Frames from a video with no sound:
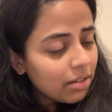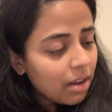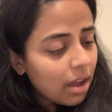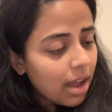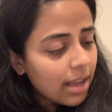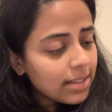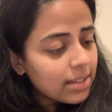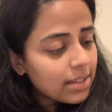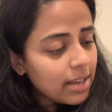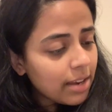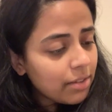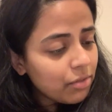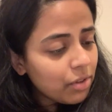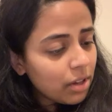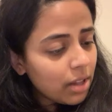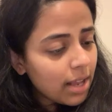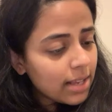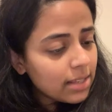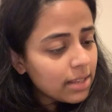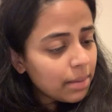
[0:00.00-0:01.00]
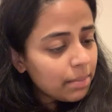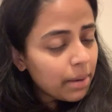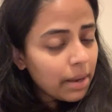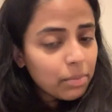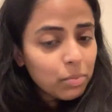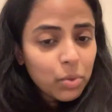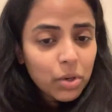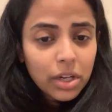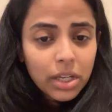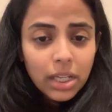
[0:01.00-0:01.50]
Einstein realized that by
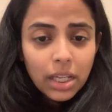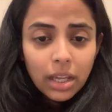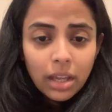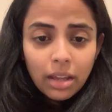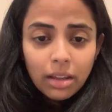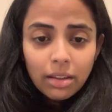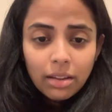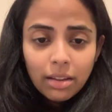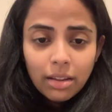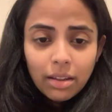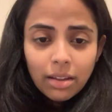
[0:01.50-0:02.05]
working...